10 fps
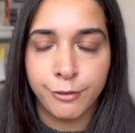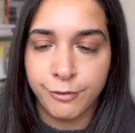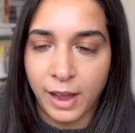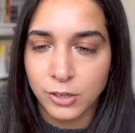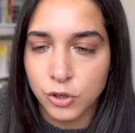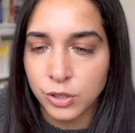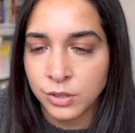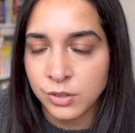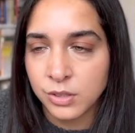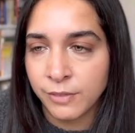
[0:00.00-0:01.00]

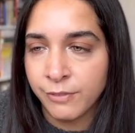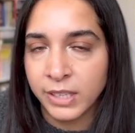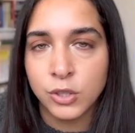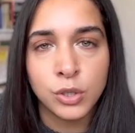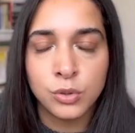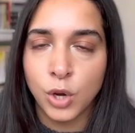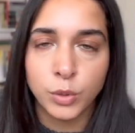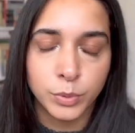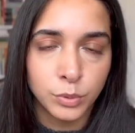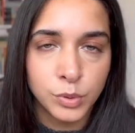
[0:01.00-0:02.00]
factions, inventors,
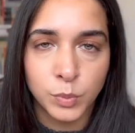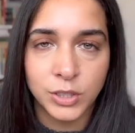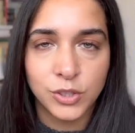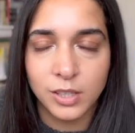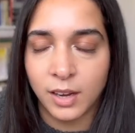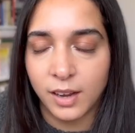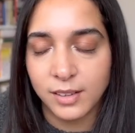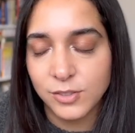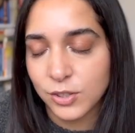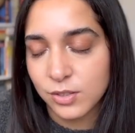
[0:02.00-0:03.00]
nobles, which
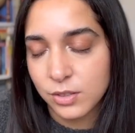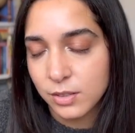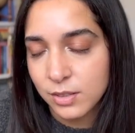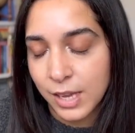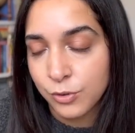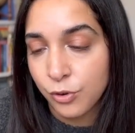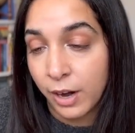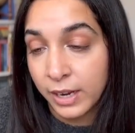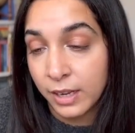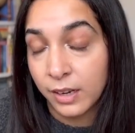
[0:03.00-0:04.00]
just sounds
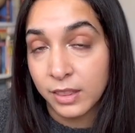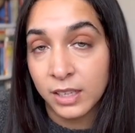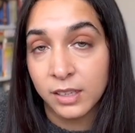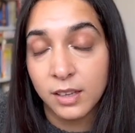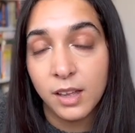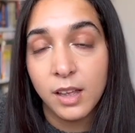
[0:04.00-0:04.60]
great, and I think